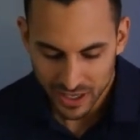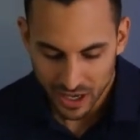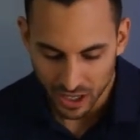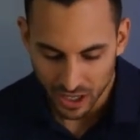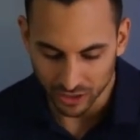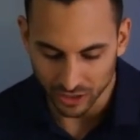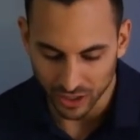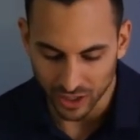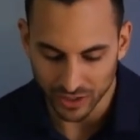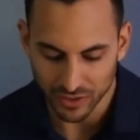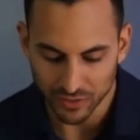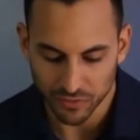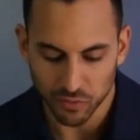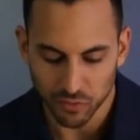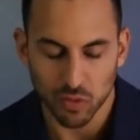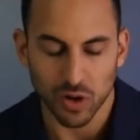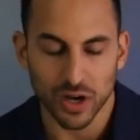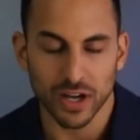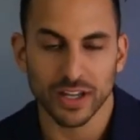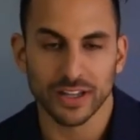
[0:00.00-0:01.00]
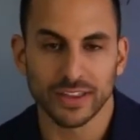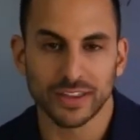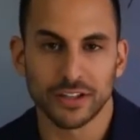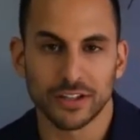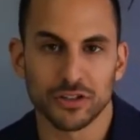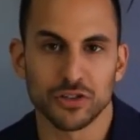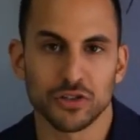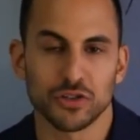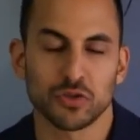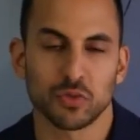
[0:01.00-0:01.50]
a lot of what the
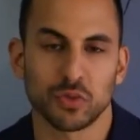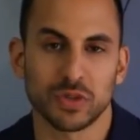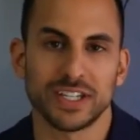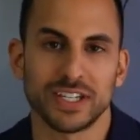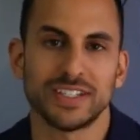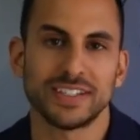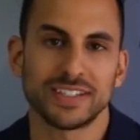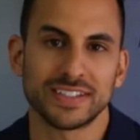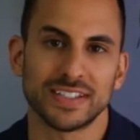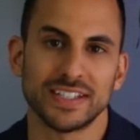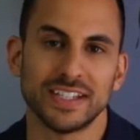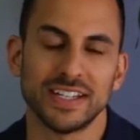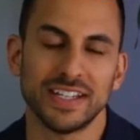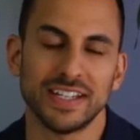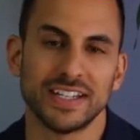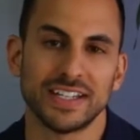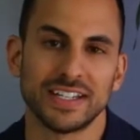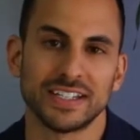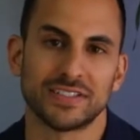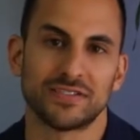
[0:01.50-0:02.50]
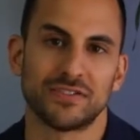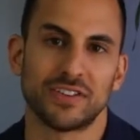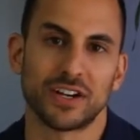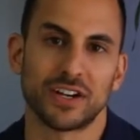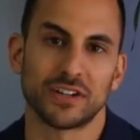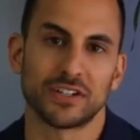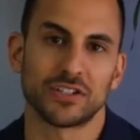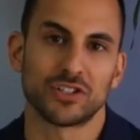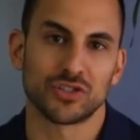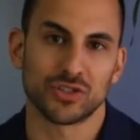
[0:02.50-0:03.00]
news we see is
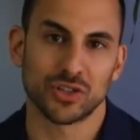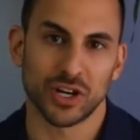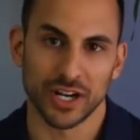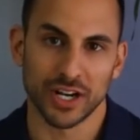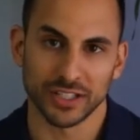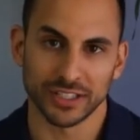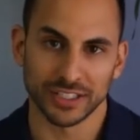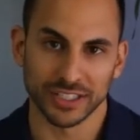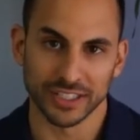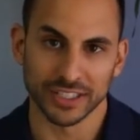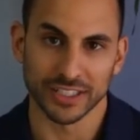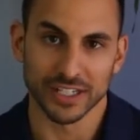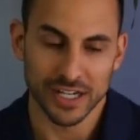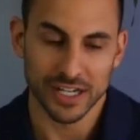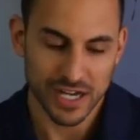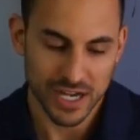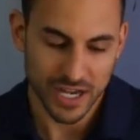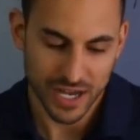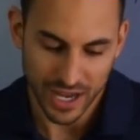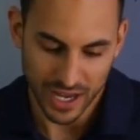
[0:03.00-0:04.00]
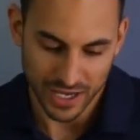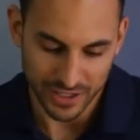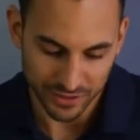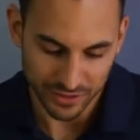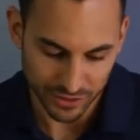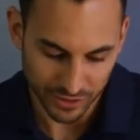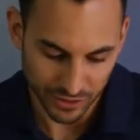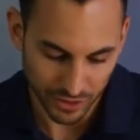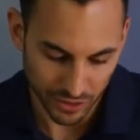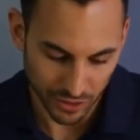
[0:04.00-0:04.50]
very trailing. And
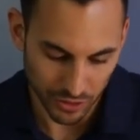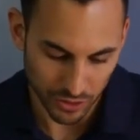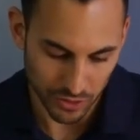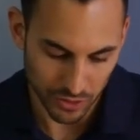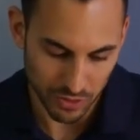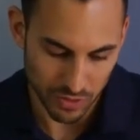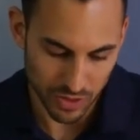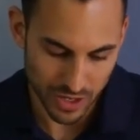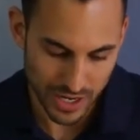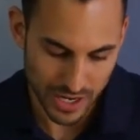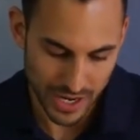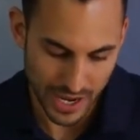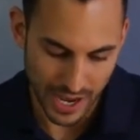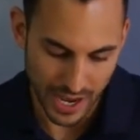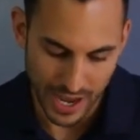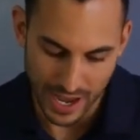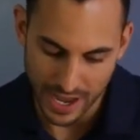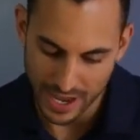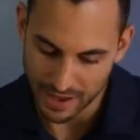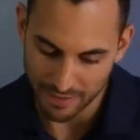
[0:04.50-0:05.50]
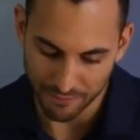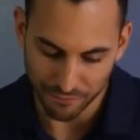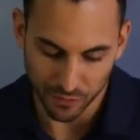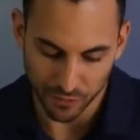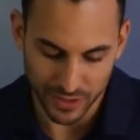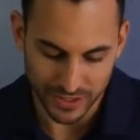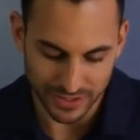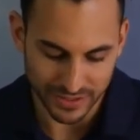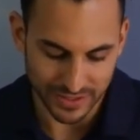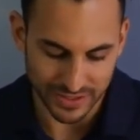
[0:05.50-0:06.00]
so, for
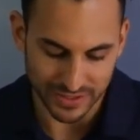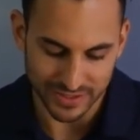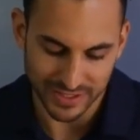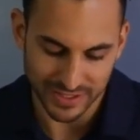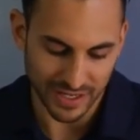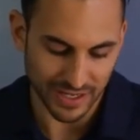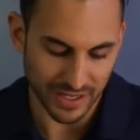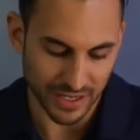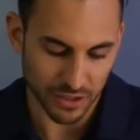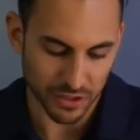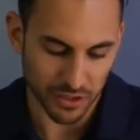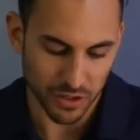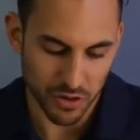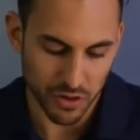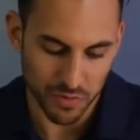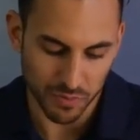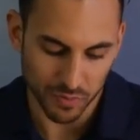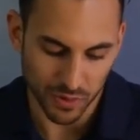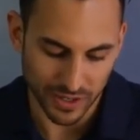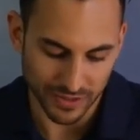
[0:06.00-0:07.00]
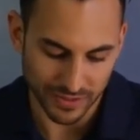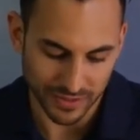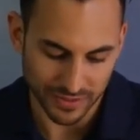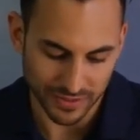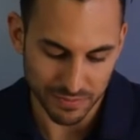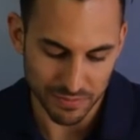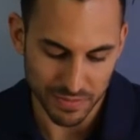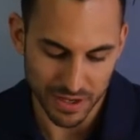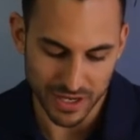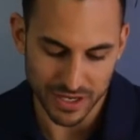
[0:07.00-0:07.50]
instance, San Diego home prices
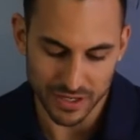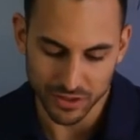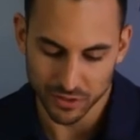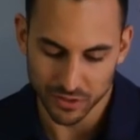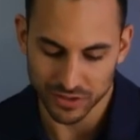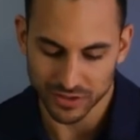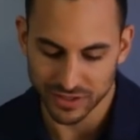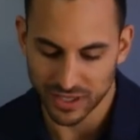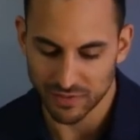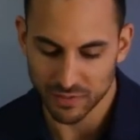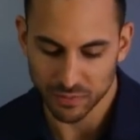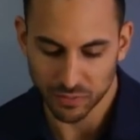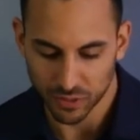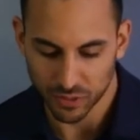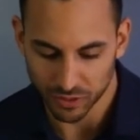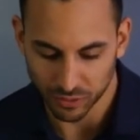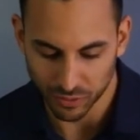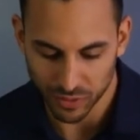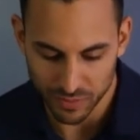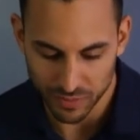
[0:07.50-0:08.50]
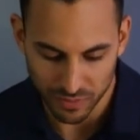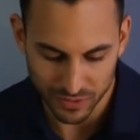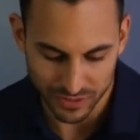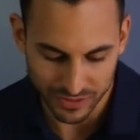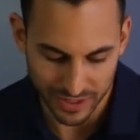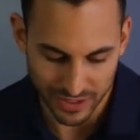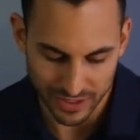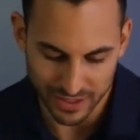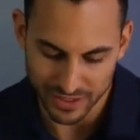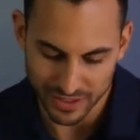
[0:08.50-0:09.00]
in May increased
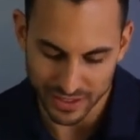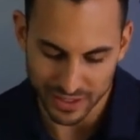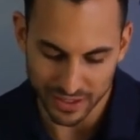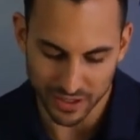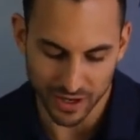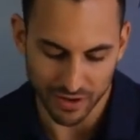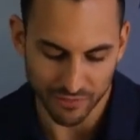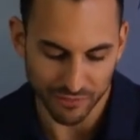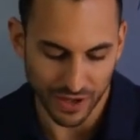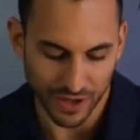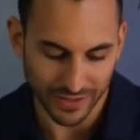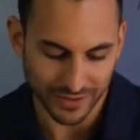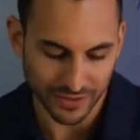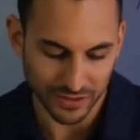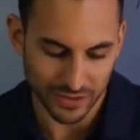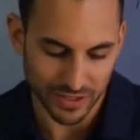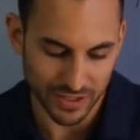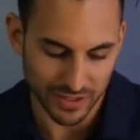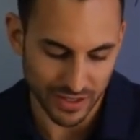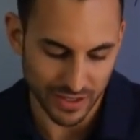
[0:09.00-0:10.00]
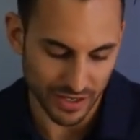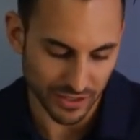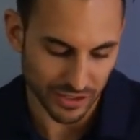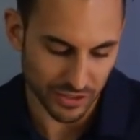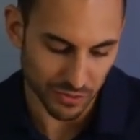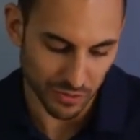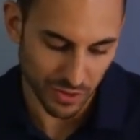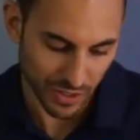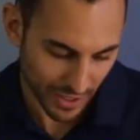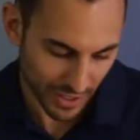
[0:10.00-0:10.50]
7.3% a year, faster than
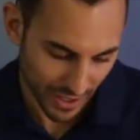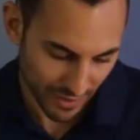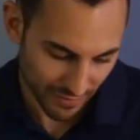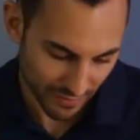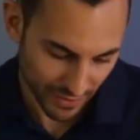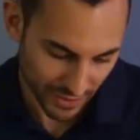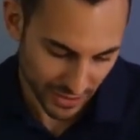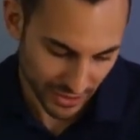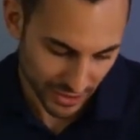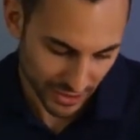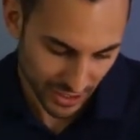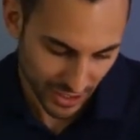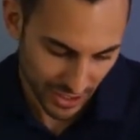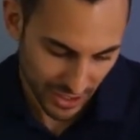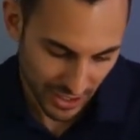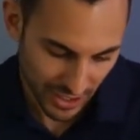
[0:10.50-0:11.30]
nationwide average.